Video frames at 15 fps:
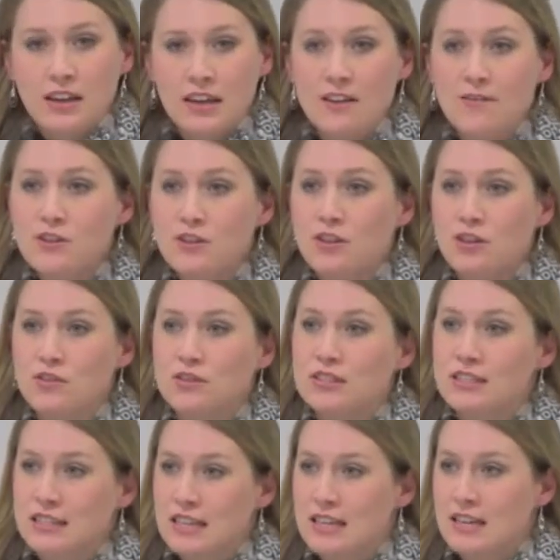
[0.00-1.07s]
If you don't
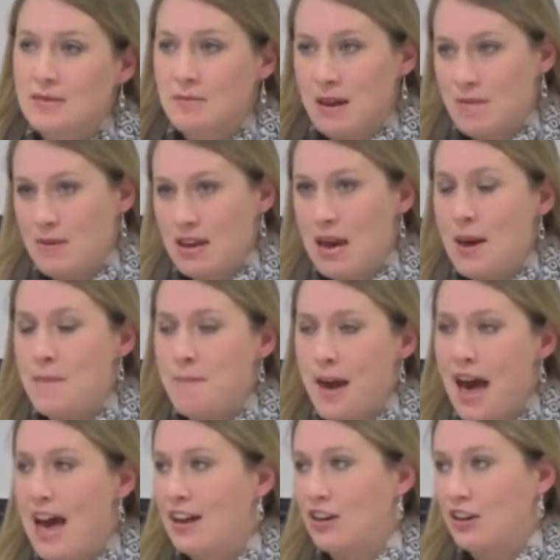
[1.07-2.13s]
see maybe a
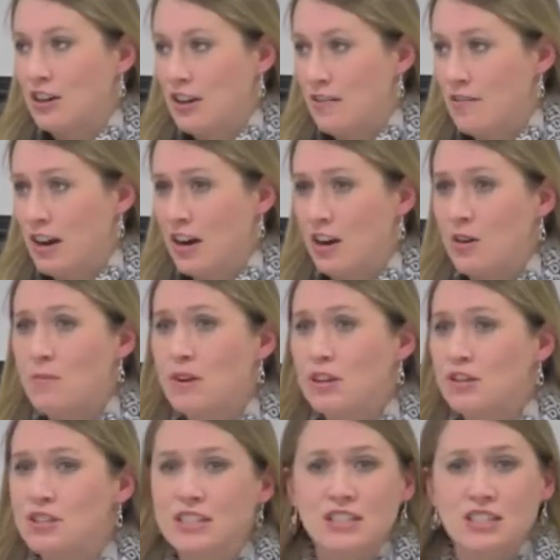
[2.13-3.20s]
pattern of error, but
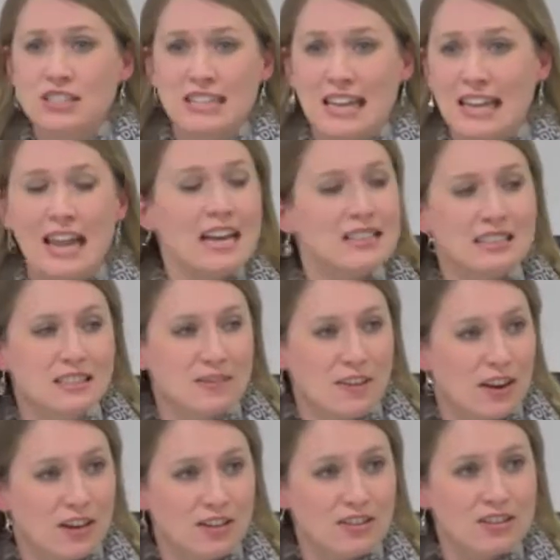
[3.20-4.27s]
you see just lots of
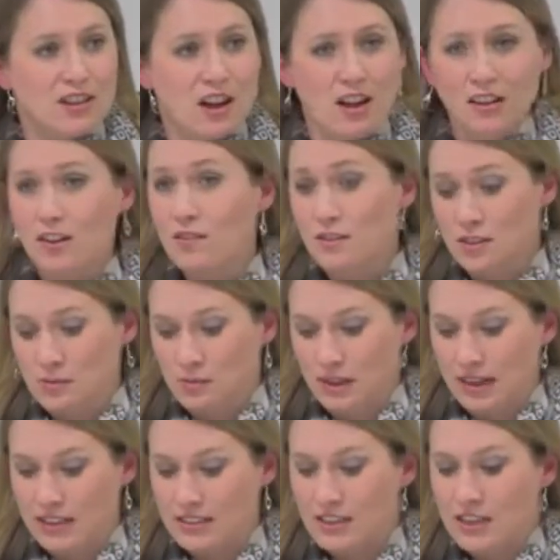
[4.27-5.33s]
errors all over the
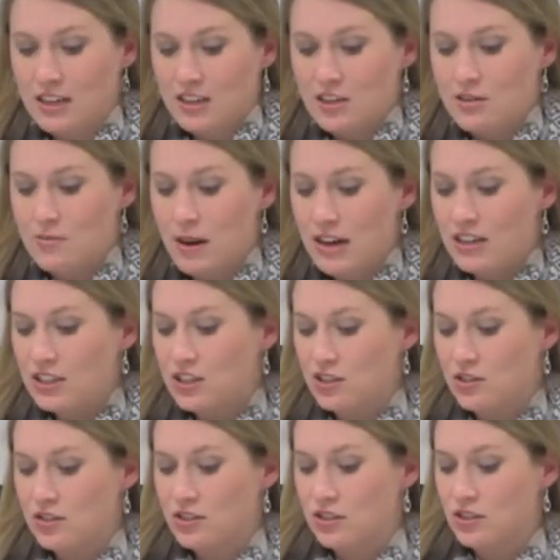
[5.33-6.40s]
place, you might
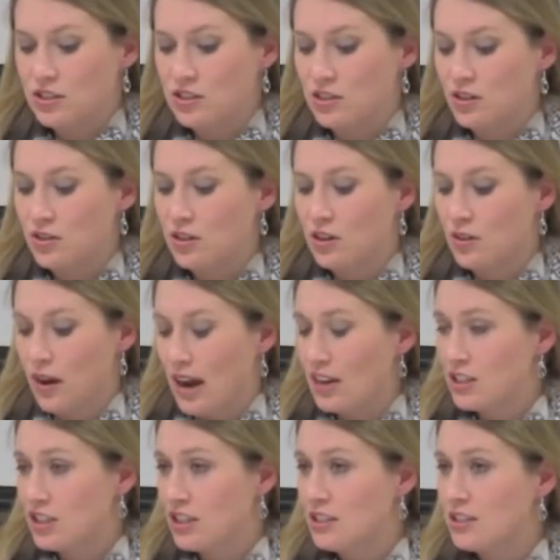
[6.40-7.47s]
choose to do
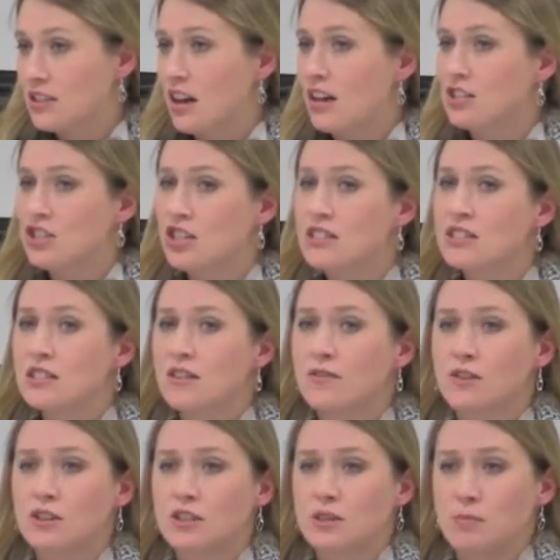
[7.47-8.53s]
corrections on just the
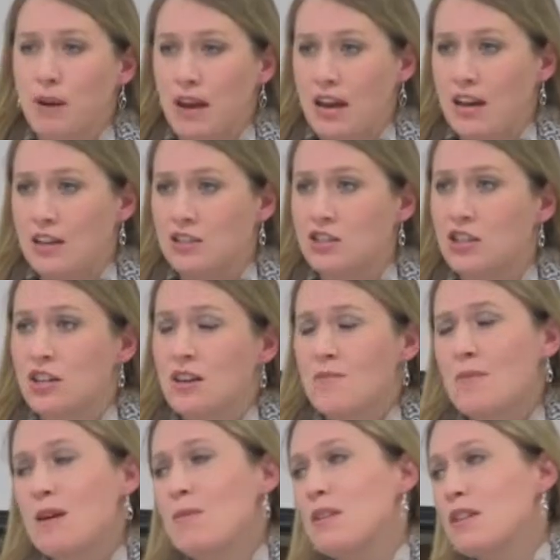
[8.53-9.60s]
first page,
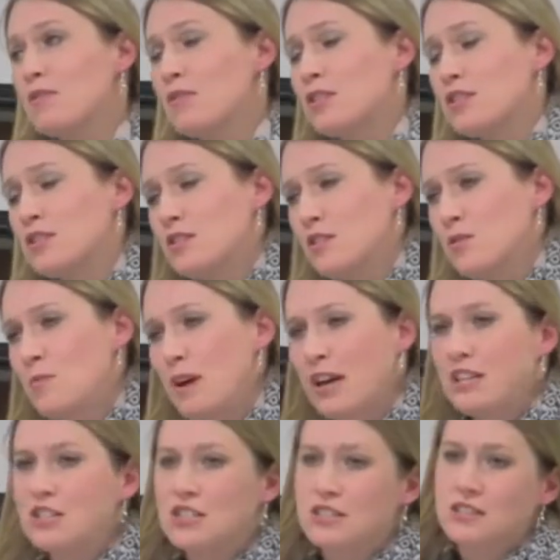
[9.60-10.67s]
maybe the first 2
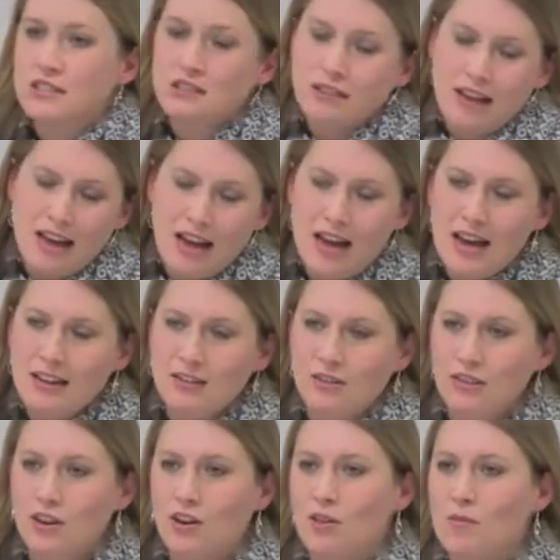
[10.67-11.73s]
pages. I
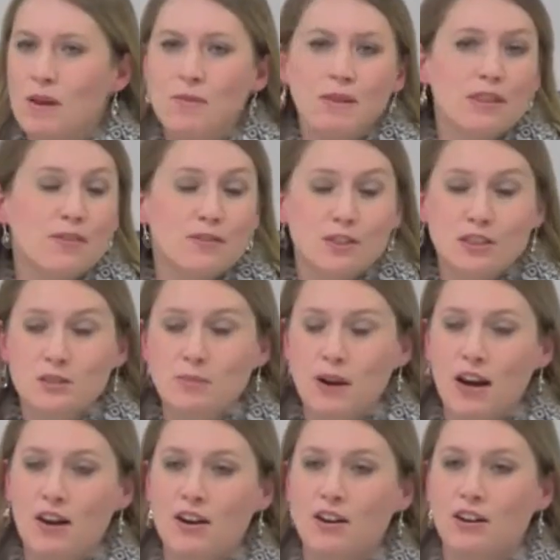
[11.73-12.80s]
don't know, maybe the first
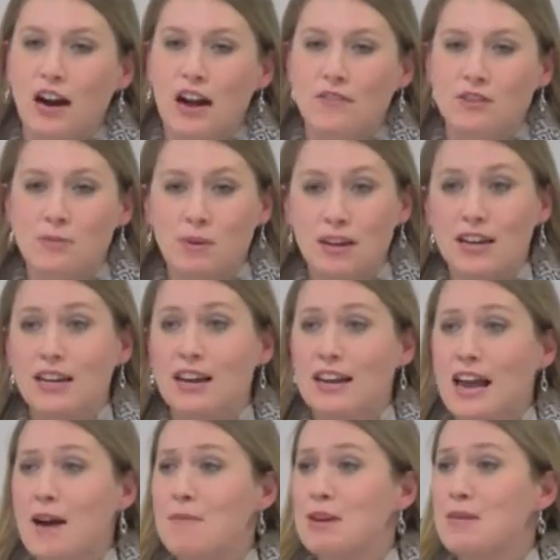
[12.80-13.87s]
paragraph, depending on
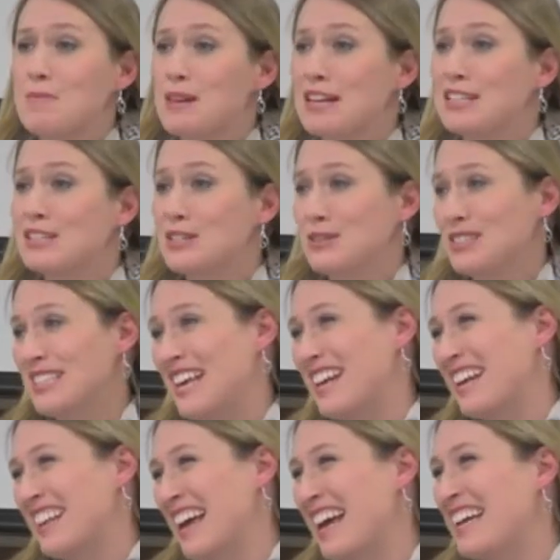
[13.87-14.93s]
how many minutes you set
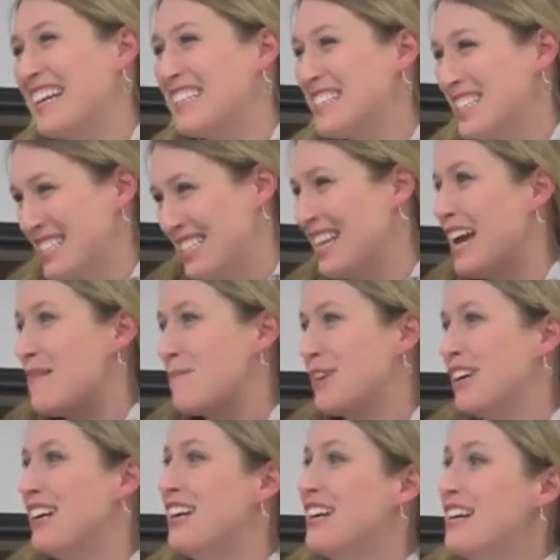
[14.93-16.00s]
on that kitchen
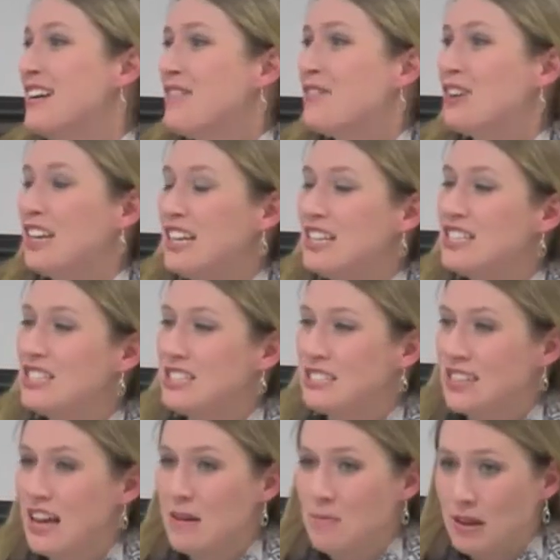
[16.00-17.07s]
timer for each
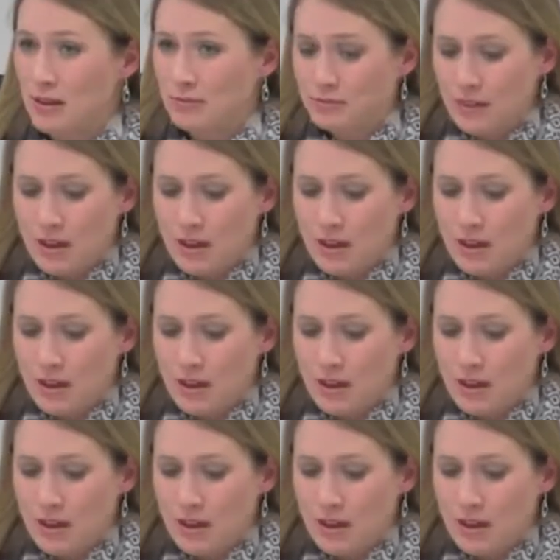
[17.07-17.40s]
assignment.